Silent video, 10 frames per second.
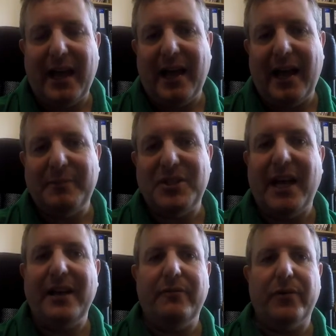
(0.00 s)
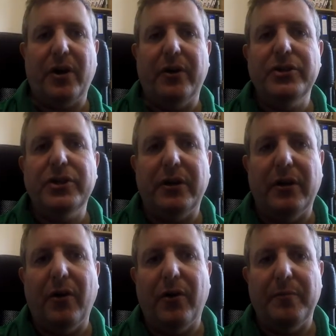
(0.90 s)
I'm standing for council
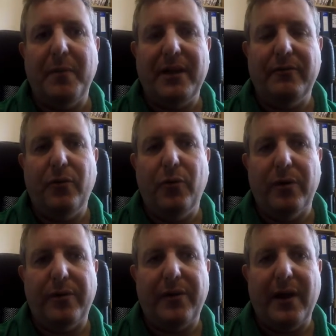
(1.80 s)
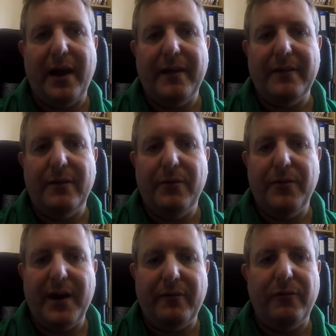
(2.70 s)
on May the 4th, and
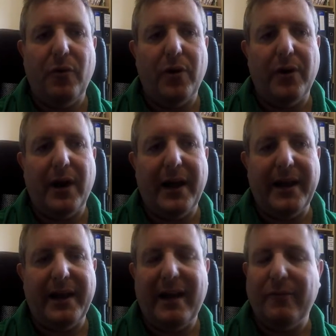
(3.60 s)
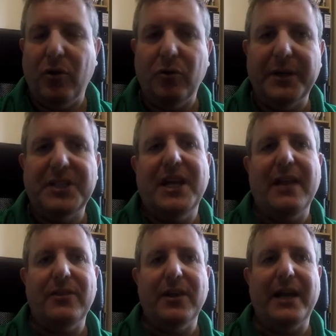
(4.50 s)
therefore I have always
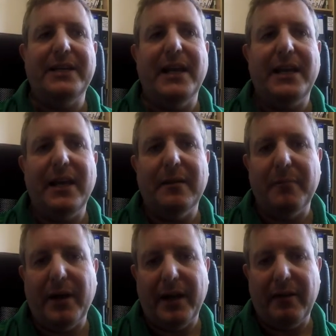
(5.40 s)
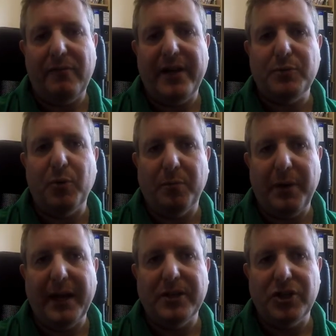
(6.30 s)
said that I dedicate my Facebook
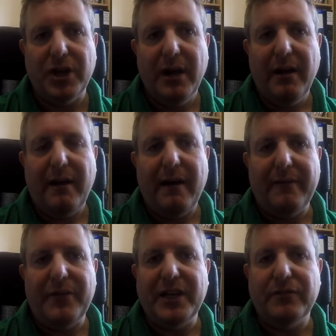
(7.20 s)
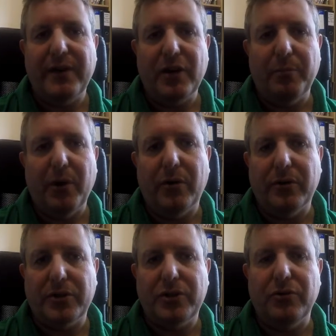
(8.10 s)
page and these video
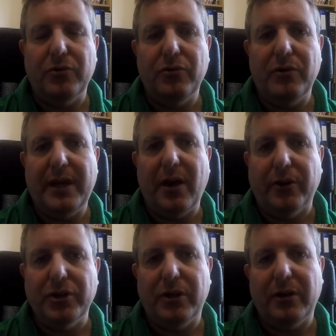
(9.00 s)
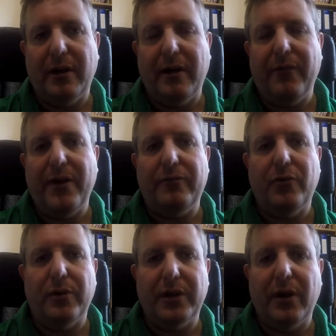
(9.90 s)
blogs to the council and
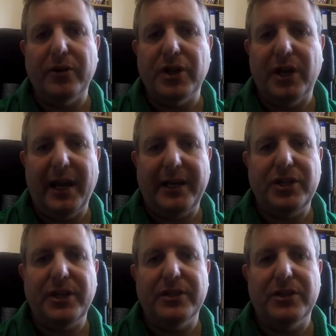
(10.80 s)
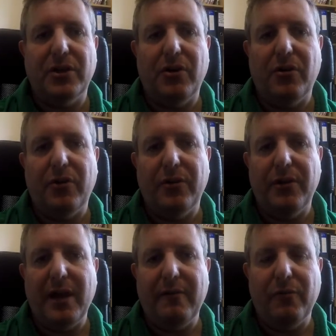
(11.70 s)
therefore the council elections on
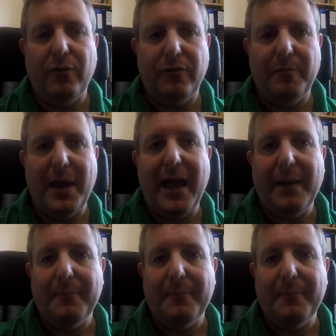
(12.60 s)
the 4th of May.